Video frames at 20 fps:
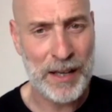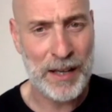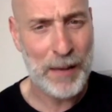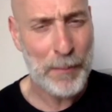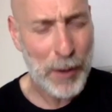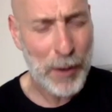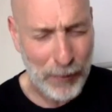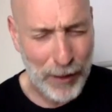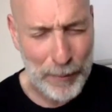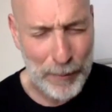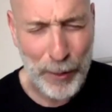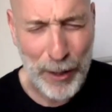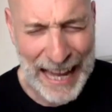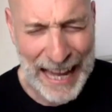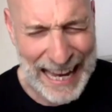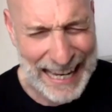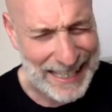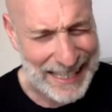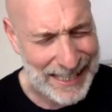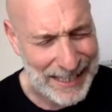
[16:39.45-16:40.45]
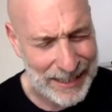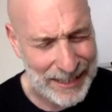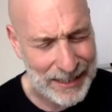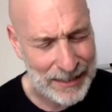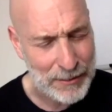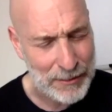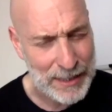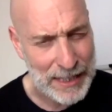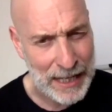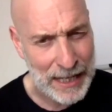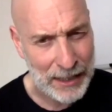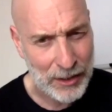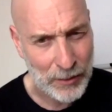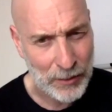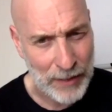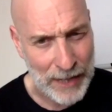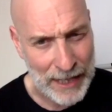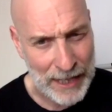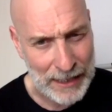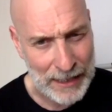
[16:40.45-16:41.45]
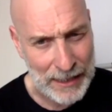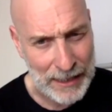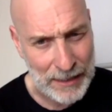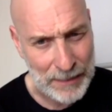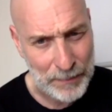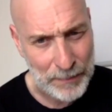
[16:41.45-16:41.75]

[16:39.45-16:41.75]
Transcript: Am I right? By accident? Is that correct?